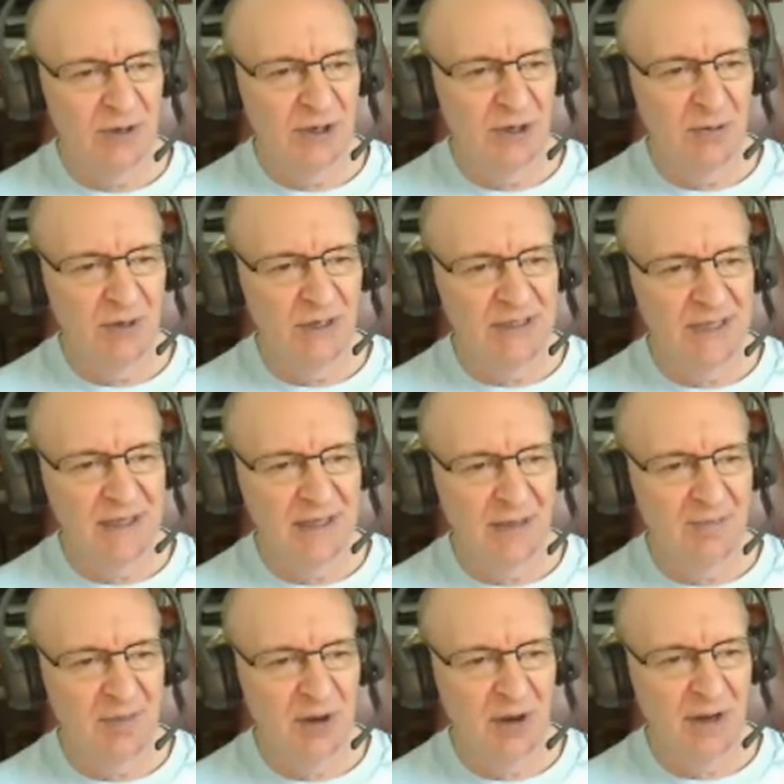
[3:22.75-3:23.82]
you don't want to take
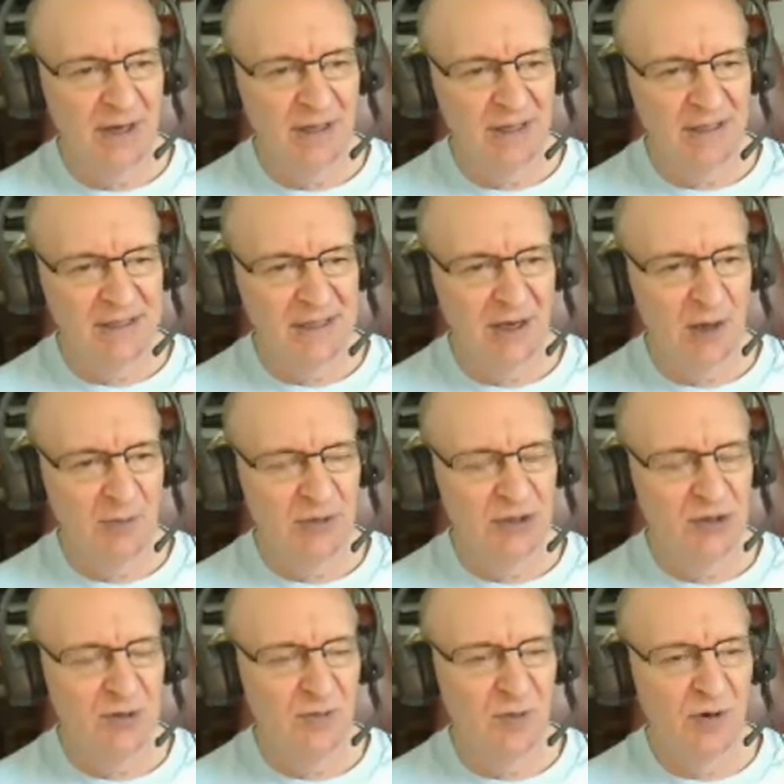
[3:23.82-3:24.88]
that pawn unless it helps
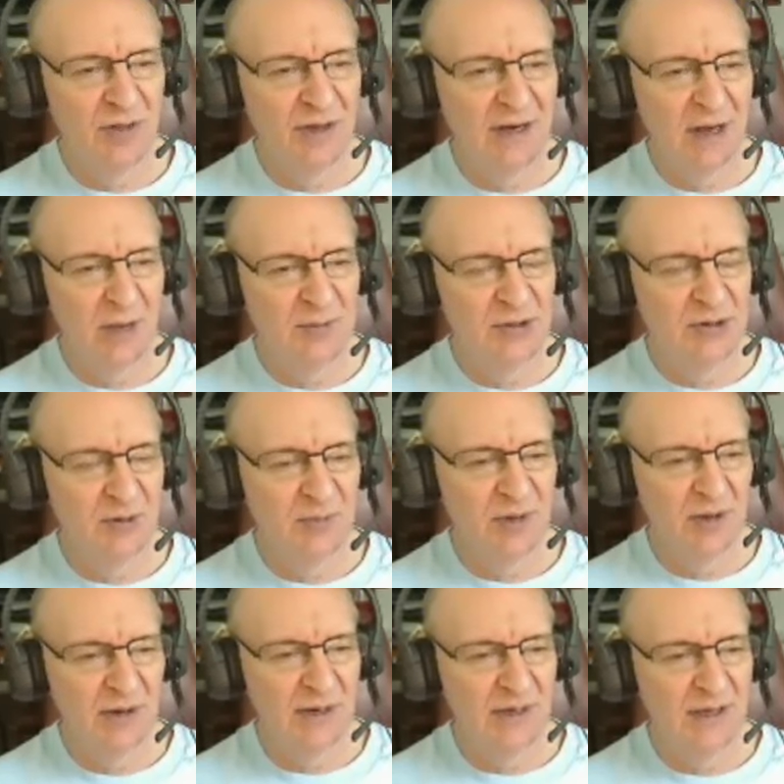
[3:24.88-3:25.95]
you more than it helps your
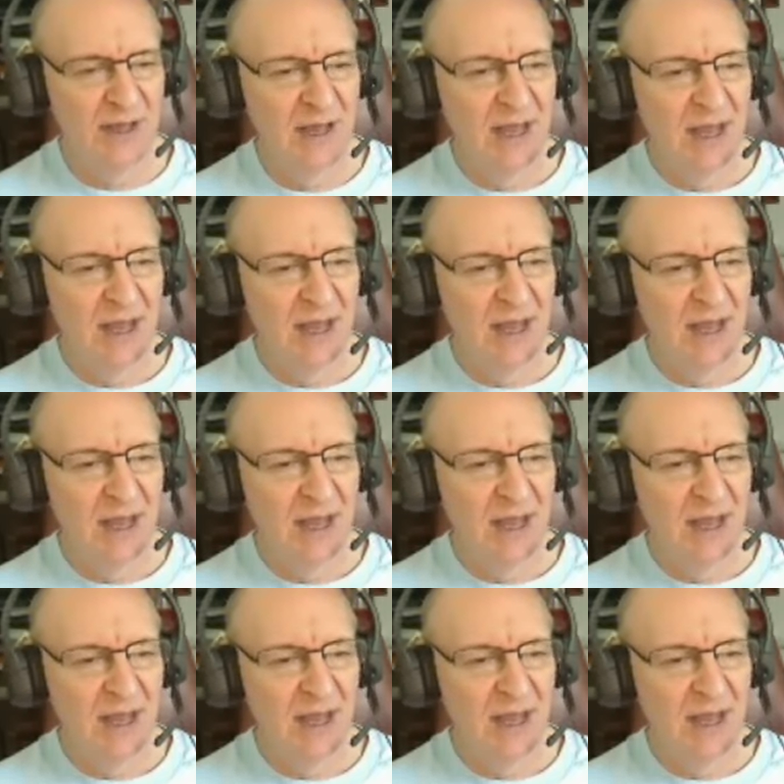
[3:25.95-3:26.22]
opponent.